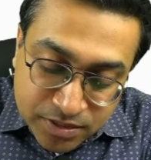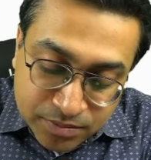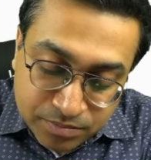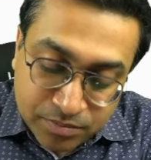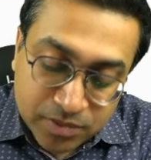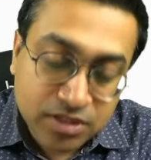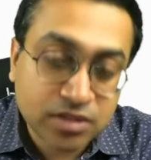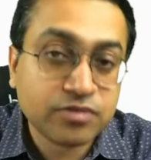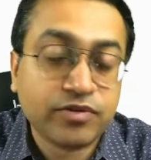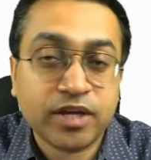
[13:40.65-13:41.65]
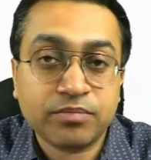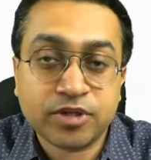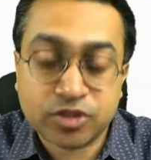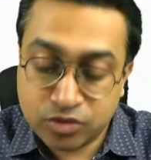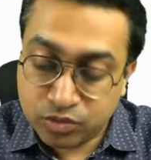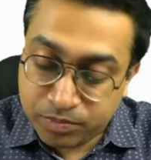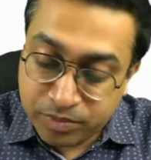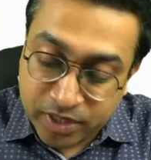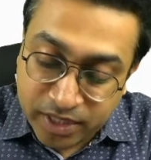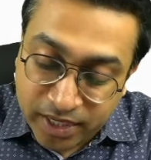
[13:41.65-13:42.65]
muscle fibers to
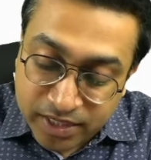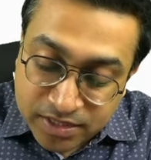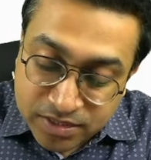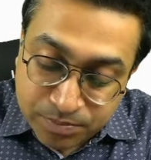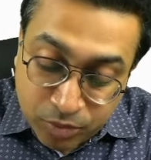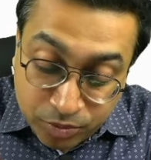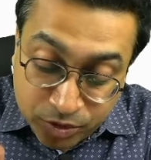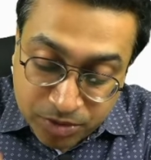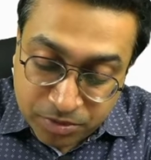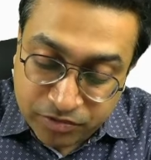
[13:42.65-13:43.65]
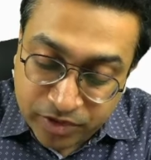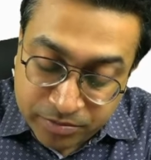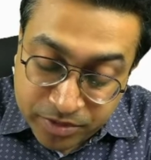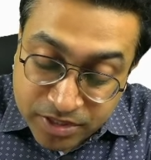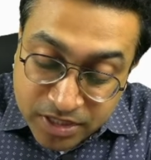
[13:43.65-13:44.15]
brachialis, proprioceptive fibers,